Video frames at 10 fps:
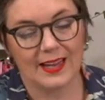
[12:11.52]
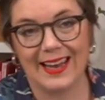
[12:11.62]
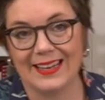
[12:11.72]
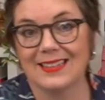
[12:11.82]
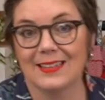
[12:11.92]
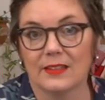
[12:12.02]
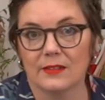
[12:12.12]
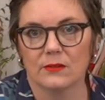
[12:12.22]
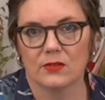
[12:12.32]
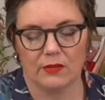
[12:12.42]
Okay.
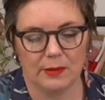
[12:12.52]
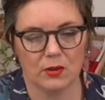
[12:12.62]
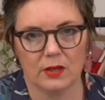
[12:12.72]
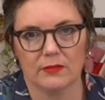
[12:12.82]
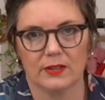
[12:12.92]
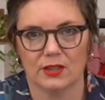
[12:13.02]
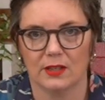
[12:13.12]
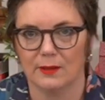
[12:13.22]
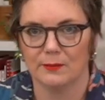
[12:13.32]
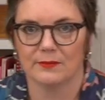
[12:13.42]
Sorry, I'm not going to crunch it
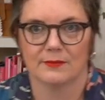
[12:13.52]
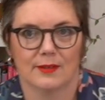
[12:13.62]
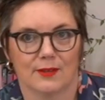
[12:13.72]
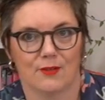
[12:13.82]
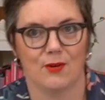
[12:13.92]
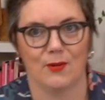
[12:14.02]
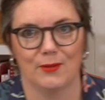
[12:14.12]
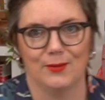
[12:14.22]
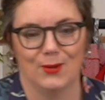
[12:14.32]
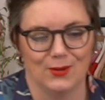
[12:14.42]
up. I'm going to throw it on
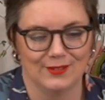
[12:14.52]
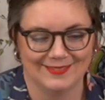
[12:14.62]
the floor.